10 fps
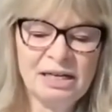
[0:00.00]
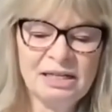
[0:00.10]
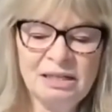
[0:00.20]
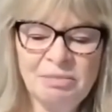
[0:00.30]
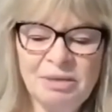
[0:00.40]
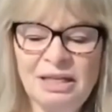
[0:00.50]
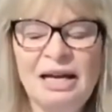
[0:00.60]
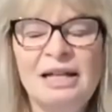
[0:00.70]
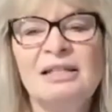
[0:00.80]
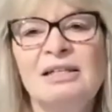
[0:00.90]
To me,
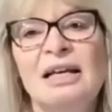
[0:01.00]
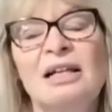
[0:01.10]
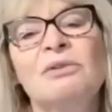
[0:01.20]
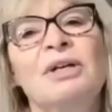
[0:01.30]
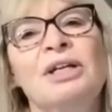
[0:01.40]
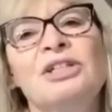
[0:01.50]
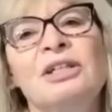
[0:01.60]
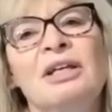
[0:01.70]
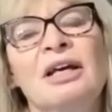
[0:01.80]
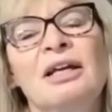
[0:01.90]
that's a
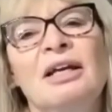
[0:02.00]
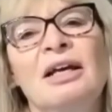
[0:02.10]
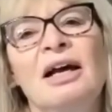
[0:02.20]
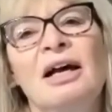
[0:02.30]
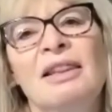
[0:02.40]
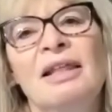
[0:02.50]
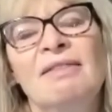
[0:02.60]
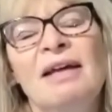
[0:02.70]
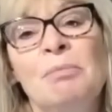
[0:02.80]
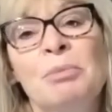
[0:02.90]
declaration that, that
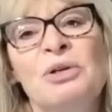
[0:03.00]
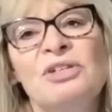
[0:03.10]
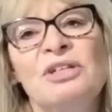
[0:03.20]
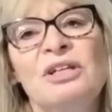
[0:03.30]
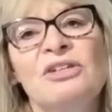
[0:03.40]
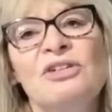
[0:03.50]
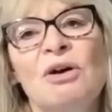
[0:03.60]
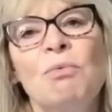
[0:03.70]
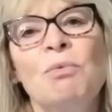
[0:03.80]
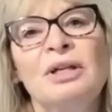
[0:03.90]
that person is
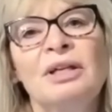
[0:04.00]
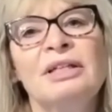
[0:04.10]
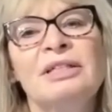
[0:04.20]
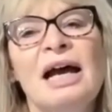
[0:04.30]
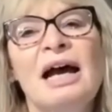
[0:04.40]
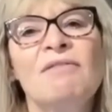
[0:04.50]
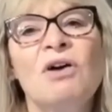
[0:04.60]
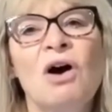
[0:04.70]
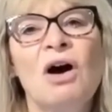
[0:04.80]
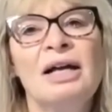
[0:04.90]
not willing to have
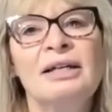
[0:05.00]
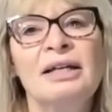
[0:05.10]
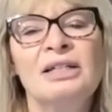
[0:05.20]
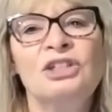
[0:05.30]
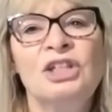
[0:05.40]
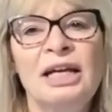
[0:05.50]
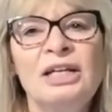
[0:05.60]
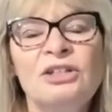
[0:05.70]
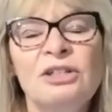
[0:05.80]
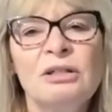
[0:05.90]
God
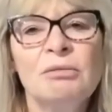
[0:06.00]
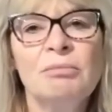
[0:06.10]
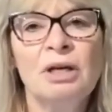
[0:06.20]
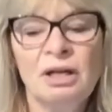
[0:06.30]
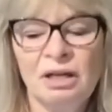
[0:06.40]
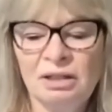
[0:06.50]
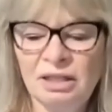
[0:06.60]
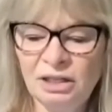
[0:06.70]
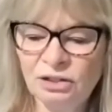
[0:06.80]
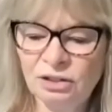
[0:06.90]
change them,
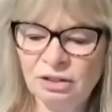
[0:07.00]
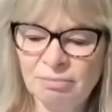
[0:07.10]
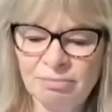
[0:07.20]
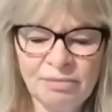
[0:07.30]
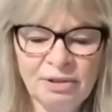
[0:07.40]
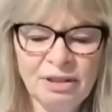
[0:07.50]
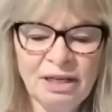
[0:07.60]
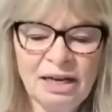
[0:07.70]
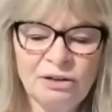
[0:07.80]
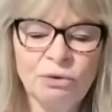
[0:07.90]
teach them,
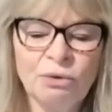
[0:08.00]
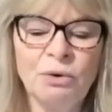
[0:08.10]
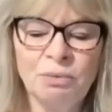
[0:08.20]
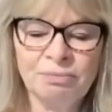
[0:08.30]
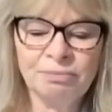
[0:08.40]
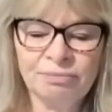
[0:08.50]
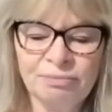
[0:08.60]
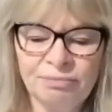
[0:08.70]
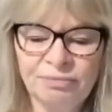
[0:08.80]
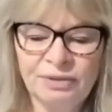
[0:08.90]
and grow.
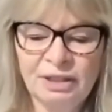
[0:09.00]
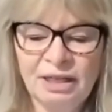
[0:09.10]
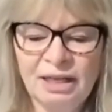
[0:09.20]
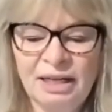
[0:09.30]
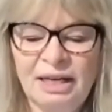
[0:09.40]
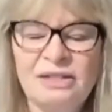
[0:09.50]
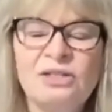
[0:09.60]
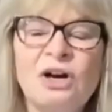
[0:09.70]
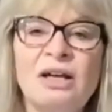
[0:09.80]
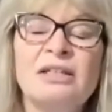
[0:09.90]
It's
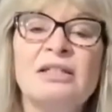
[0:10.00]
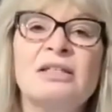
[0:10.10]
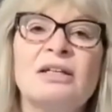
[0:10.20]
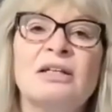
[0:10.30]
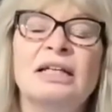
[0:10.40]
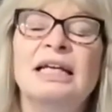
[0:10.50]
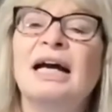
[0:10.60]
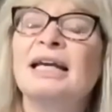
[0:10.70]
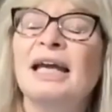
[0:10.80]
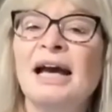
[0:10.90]
not necessarily,
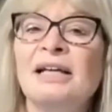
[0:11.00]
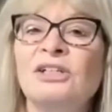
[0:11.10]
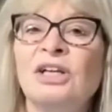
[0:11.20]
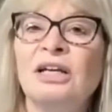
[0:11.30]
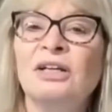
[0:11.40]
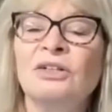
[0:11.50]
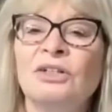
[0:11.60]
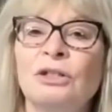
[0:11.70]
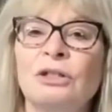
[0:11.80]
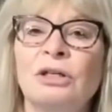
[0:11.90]
I can't
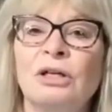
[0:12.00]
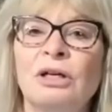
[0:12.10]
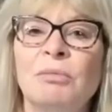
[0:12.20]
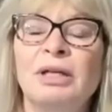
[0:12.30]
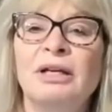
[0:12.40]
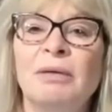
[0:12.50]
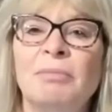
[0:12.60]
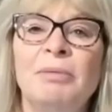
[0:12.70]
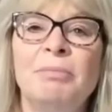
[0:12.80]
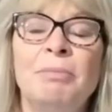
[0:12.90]
change but,
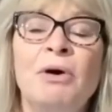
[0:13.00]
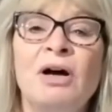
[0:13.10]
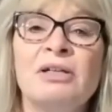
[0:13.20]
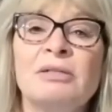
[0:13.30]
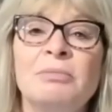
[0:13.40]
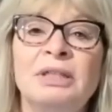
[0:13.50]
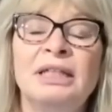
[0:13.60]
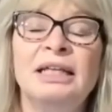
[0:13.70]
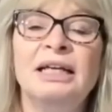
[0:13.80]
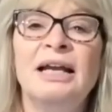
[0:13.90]
but
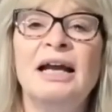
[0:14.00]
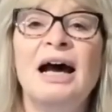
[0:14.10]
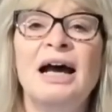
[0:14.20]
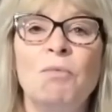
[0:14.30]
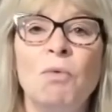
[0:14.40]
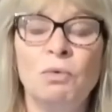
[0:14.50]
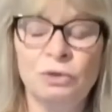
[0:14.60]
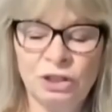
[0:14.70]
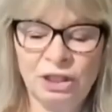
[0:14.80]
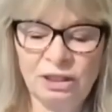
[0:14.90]
possibly an I
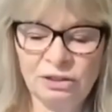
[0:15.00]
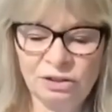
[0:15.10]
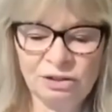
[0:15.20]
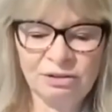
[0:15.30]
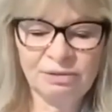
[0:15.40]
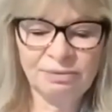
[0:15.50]
won't change.